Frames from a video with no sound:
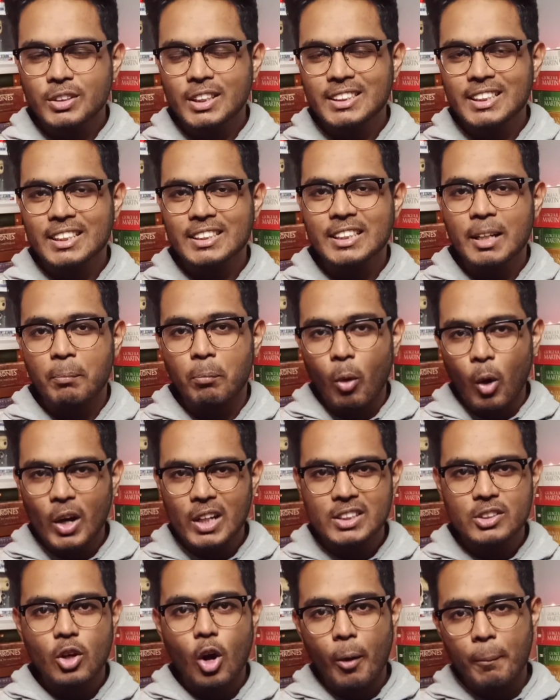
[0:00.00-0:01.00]
This is The
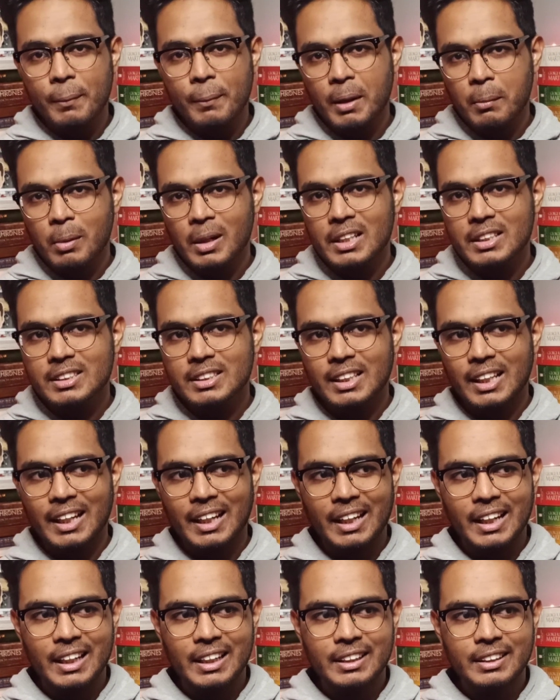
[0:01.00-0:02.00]
Boys Omnibus,
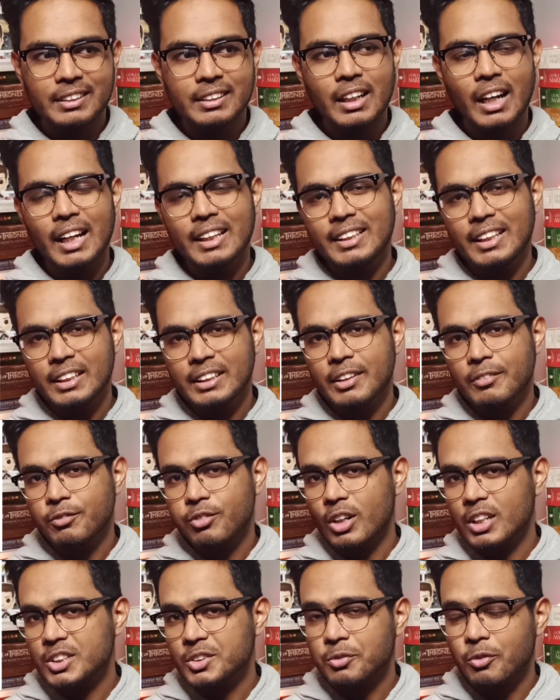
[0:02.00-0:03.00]
and I think the
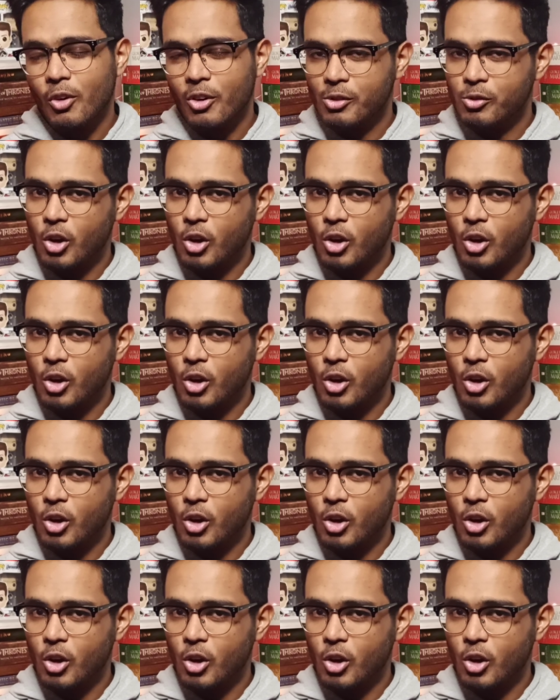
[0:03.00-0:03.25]
first 4